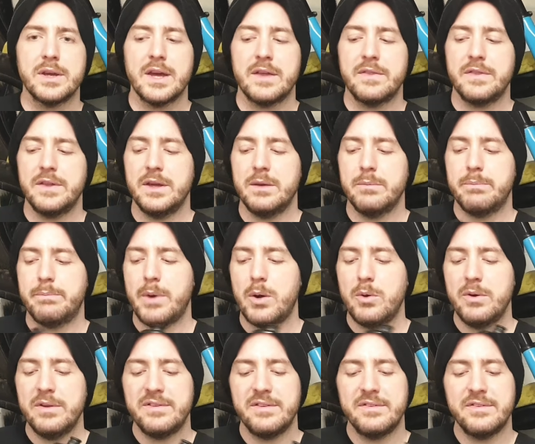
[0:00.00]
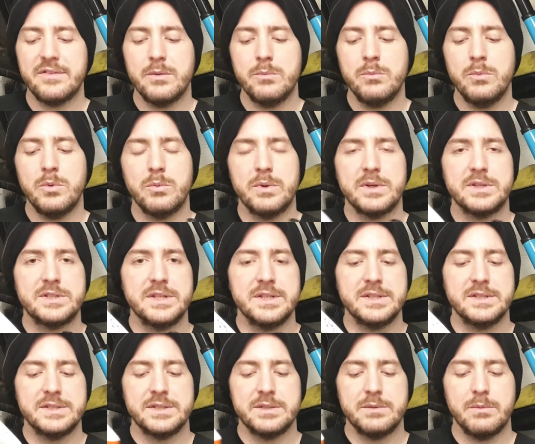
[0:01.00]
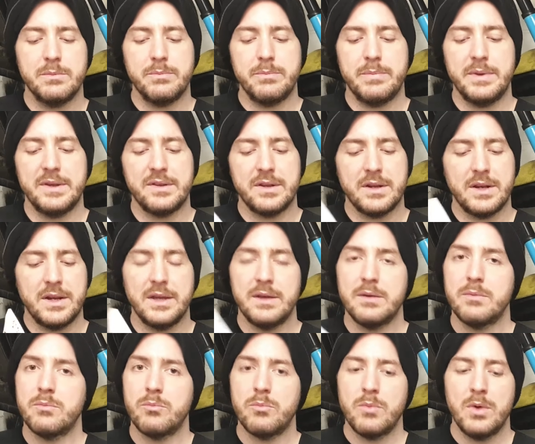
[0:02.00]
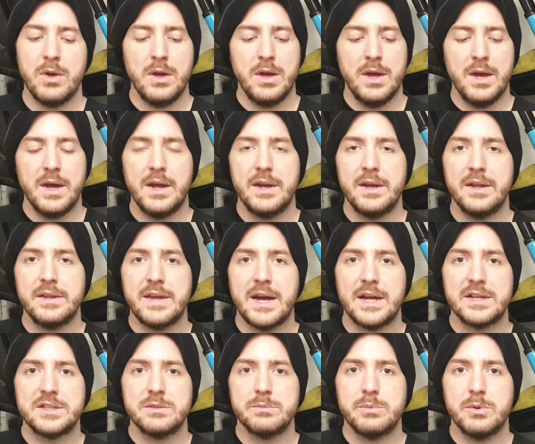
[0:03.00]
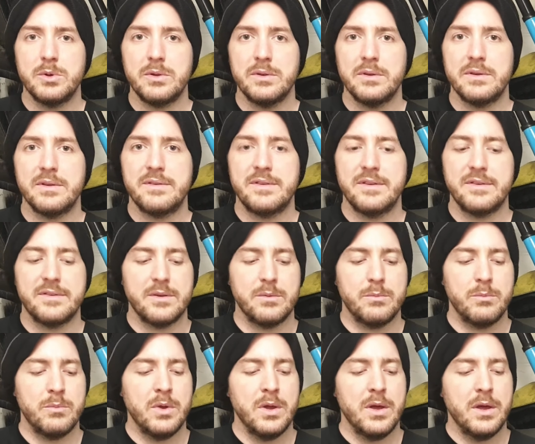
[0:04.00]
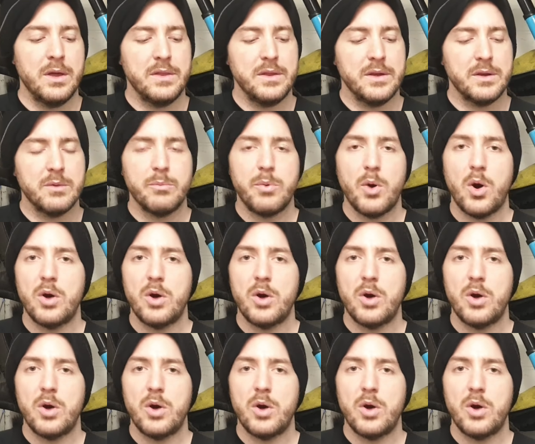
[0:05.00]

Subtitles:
get the boa system, which is basically an attachable system that you can put